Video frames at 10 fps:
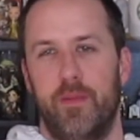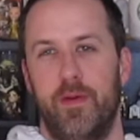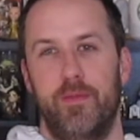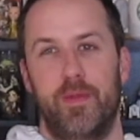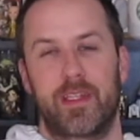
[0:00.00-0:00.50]

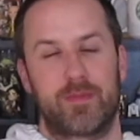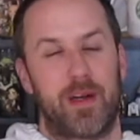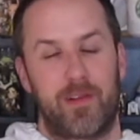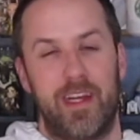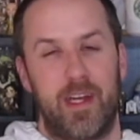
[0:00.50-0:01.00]
books
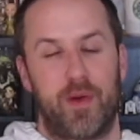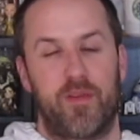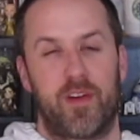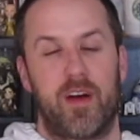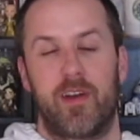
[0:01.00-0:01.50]
about Grand Admiral
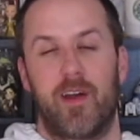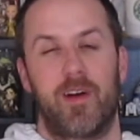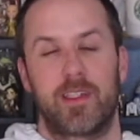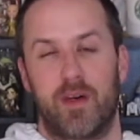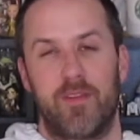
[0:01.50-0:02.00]
Thrawn are
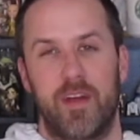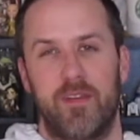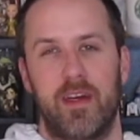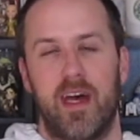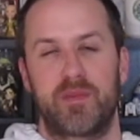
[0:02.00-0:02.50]
always my
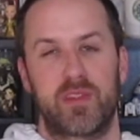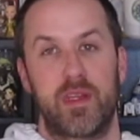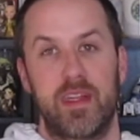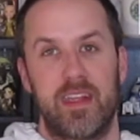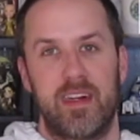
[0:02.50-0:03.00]
favorite. I
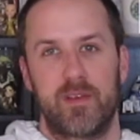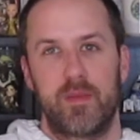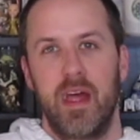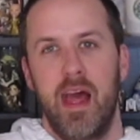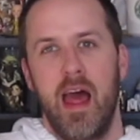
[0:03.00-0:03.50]
absolutely love them.
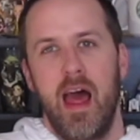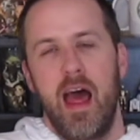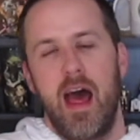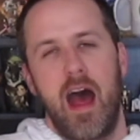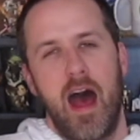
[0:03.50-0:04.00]

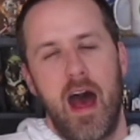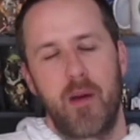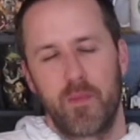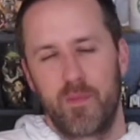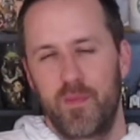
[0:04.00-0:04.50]

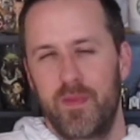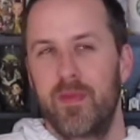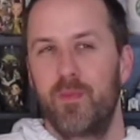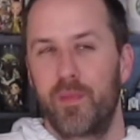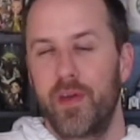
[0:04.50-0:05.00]
I'm
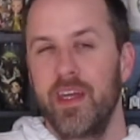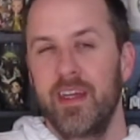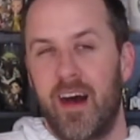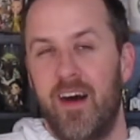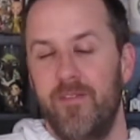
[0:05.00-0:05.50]
pretty
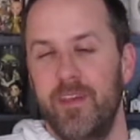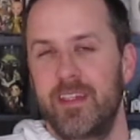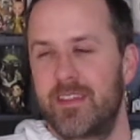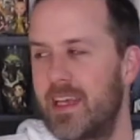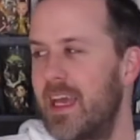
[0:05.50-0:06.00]
confident
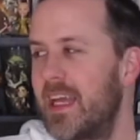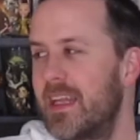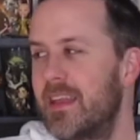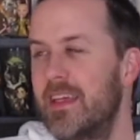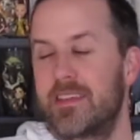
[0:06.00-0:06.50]
in
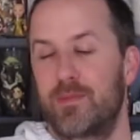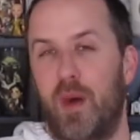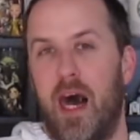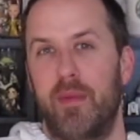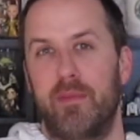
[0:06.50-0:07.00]
saying this
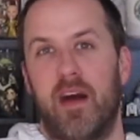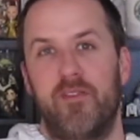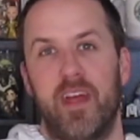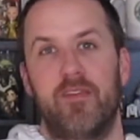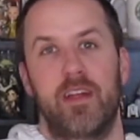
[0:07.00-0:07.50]
might be my
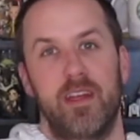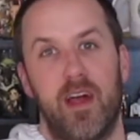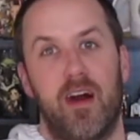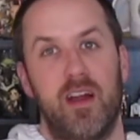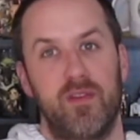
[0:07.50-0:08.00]
favorite
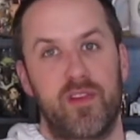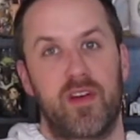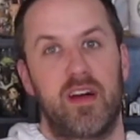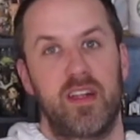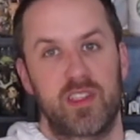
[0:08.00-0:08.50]

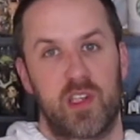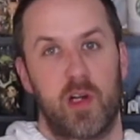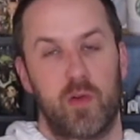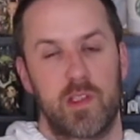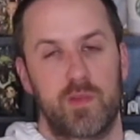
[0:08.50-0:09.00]
non-Thrawn
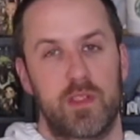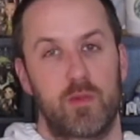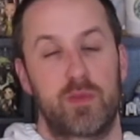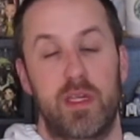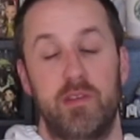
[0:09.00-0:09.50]
Star Wars book,
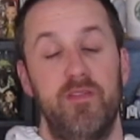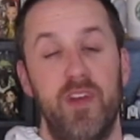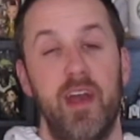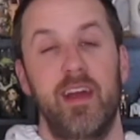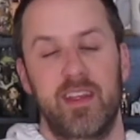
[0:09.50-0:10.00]
which makes me
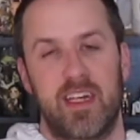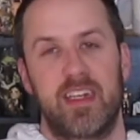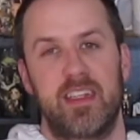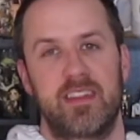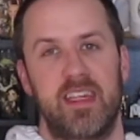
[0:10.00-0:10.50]
very
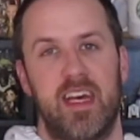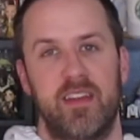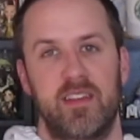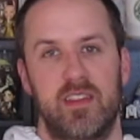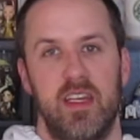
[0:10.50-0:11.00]
excited to see how
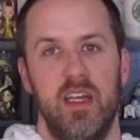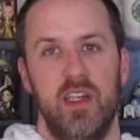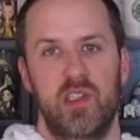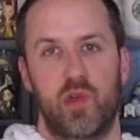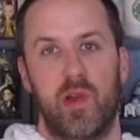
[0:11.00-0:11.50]
this
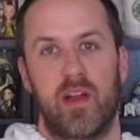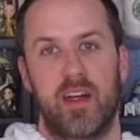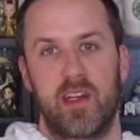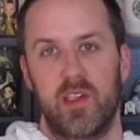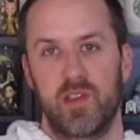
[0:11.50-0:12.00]

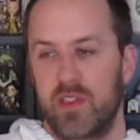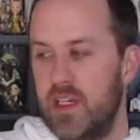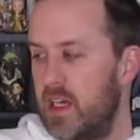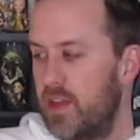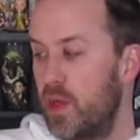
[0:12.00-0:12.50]
storyline goes.
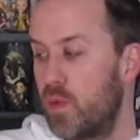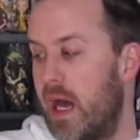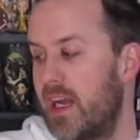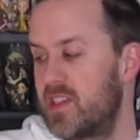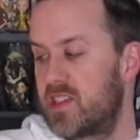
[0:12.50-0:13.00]
The
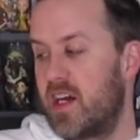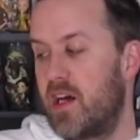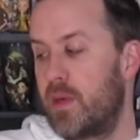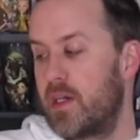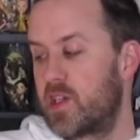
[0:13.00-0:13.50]
writing
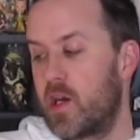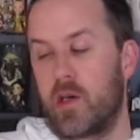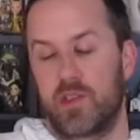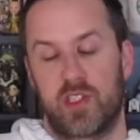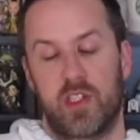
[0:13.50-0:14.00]
style by
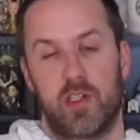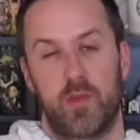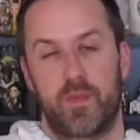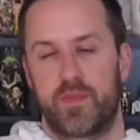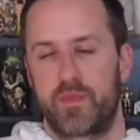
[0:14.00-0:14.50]
Charles Soule